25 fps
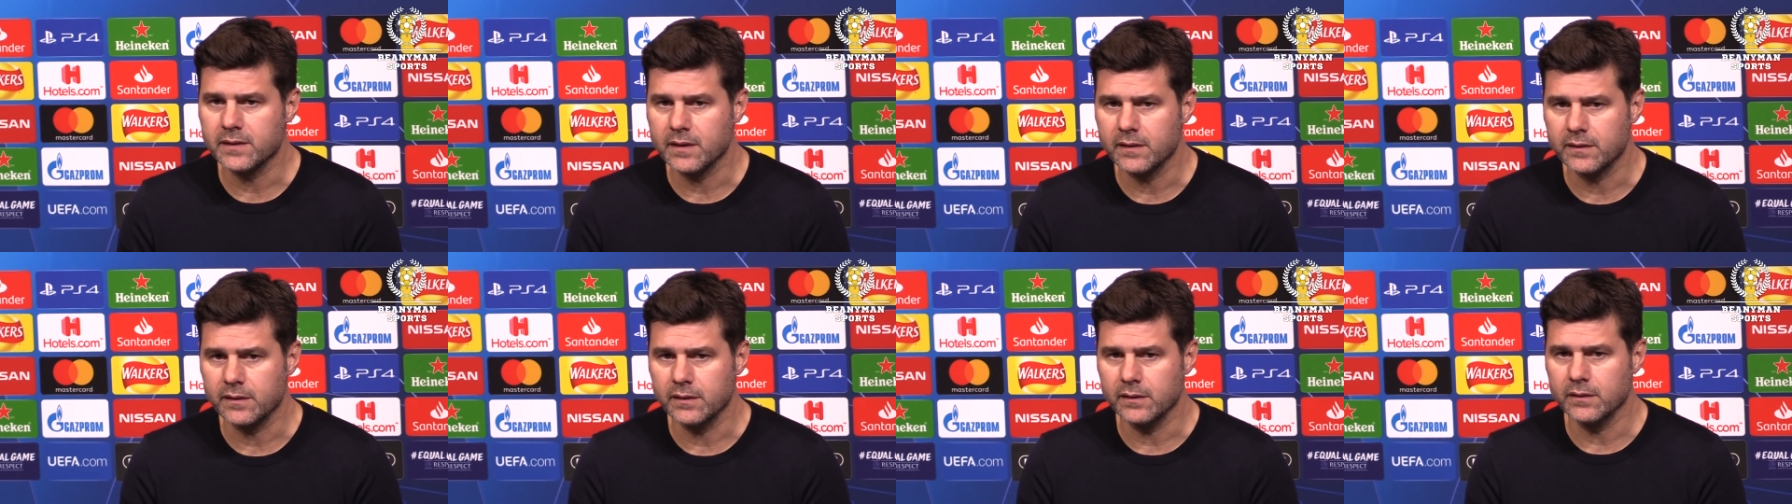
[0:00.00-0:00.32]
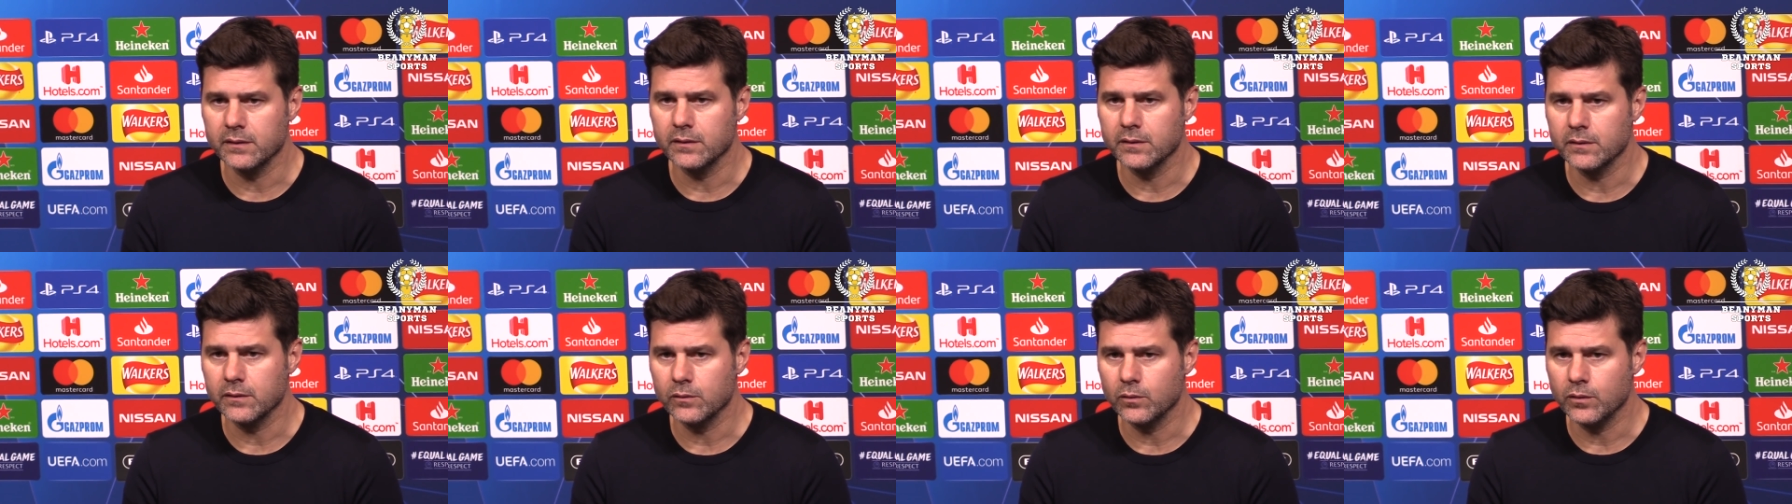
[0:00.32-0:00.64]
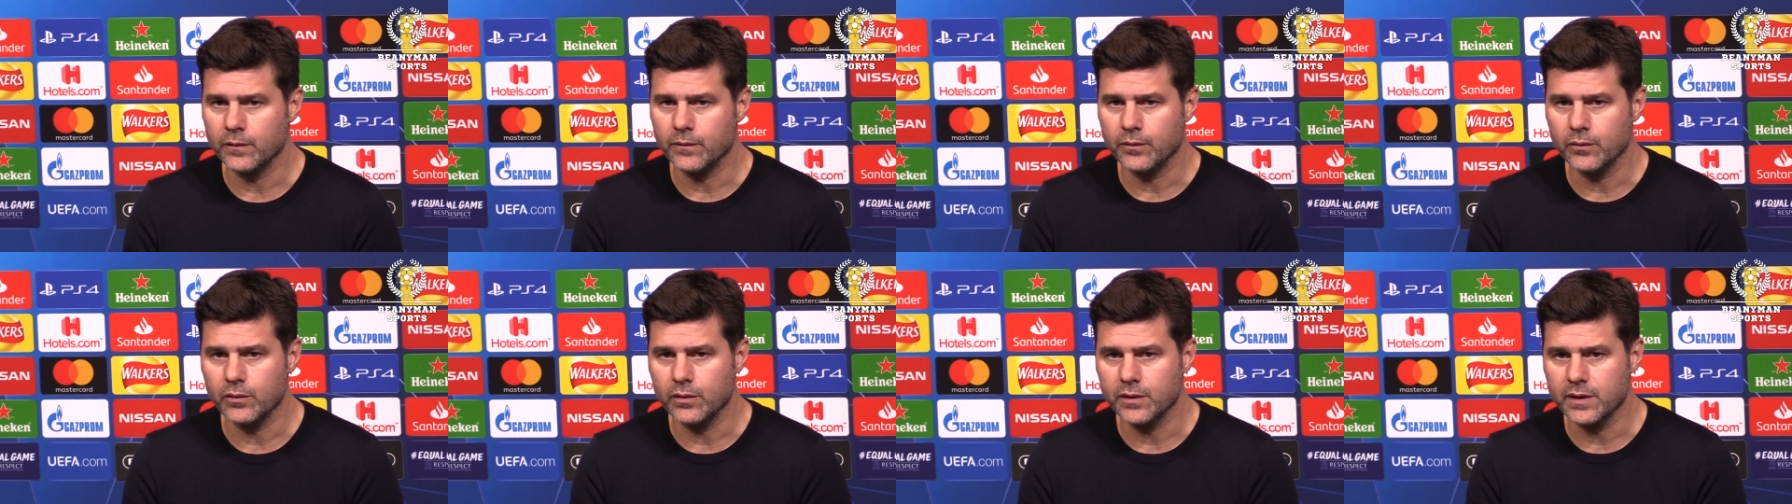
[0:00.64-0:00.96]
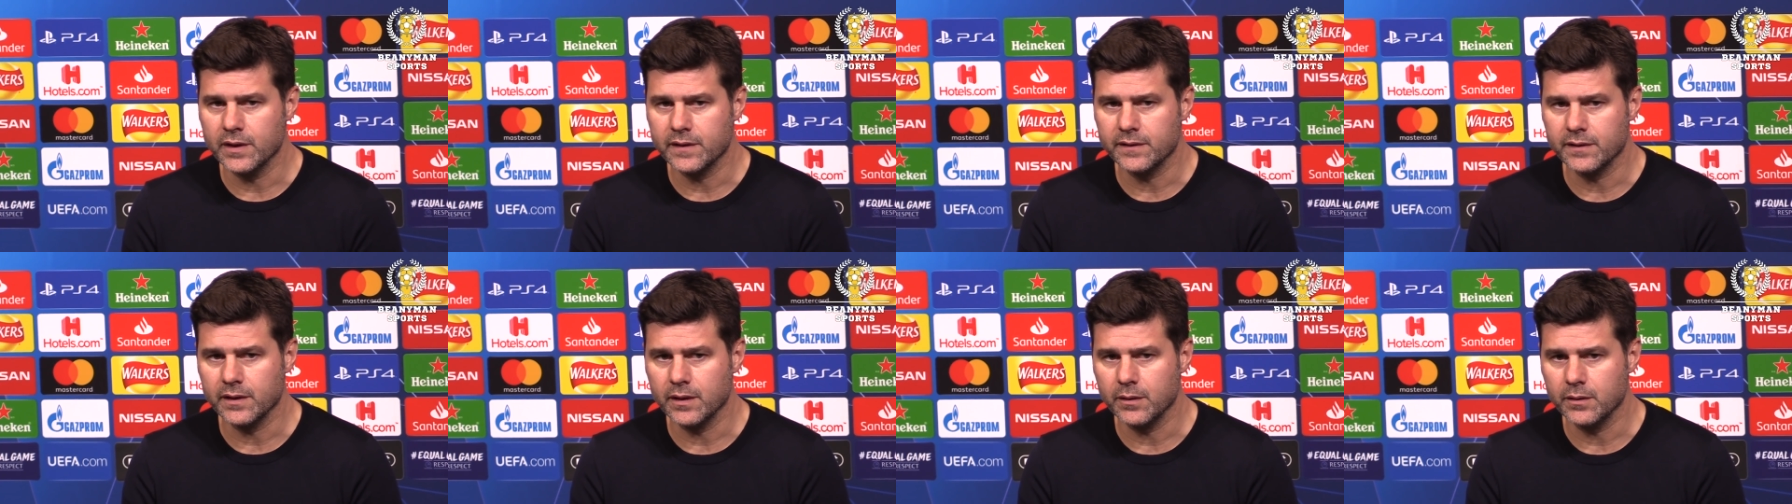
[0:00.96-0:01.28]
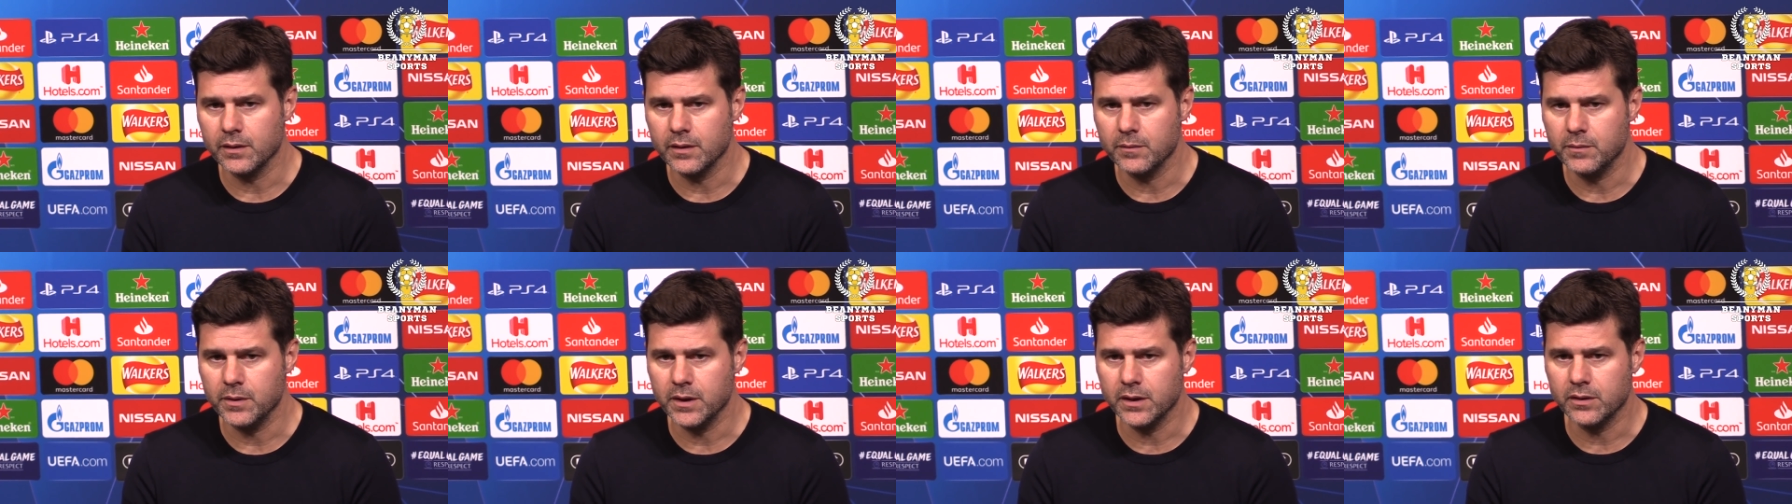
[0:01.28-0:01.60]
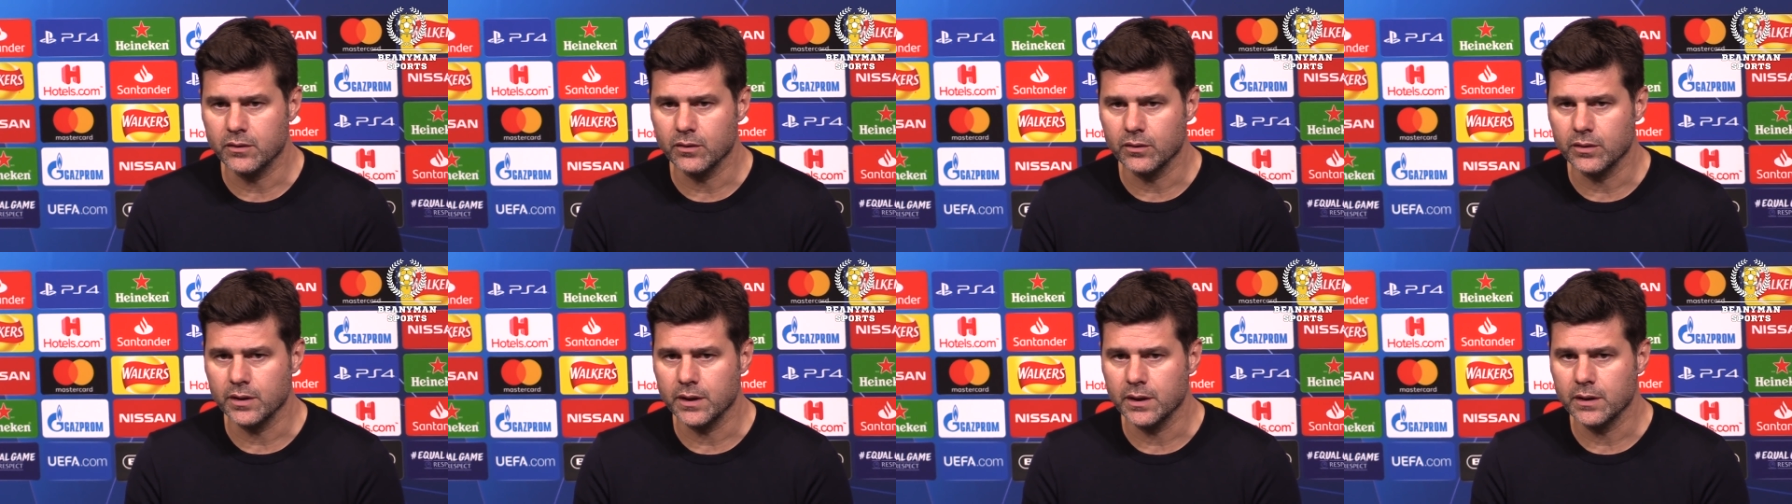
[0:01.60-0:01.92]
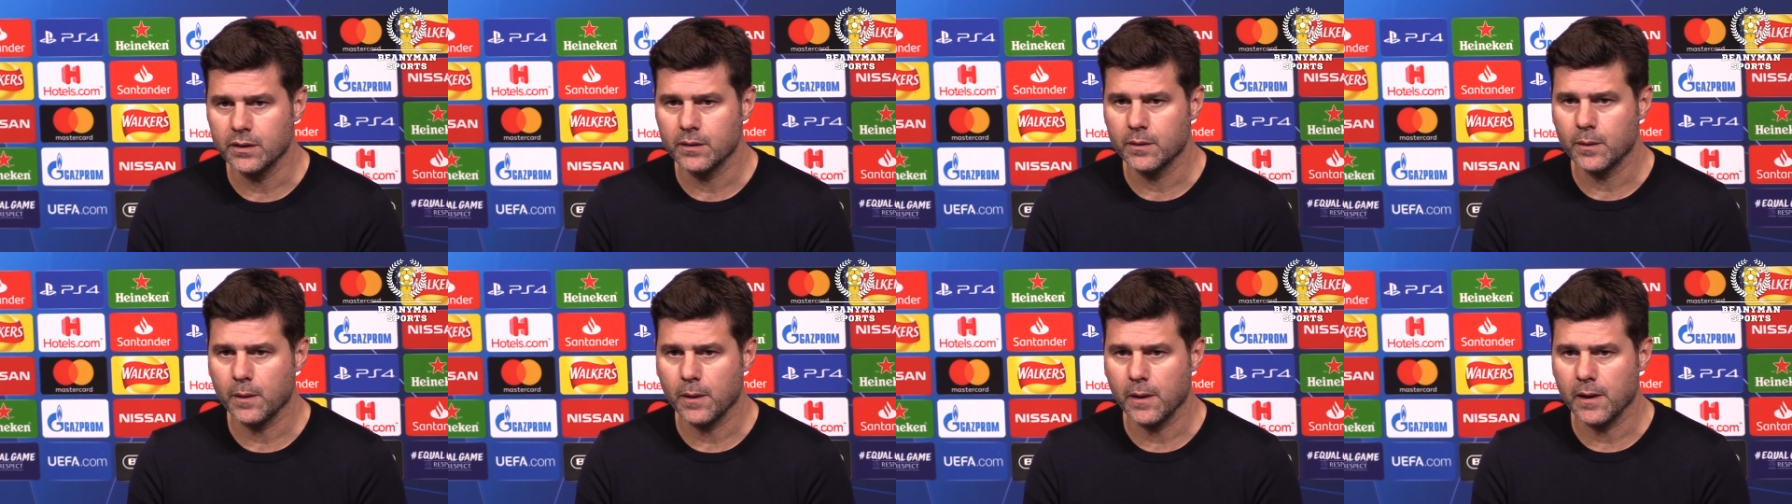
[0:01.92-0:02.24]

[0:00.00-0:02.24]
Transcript: I think we fully deserved the victory.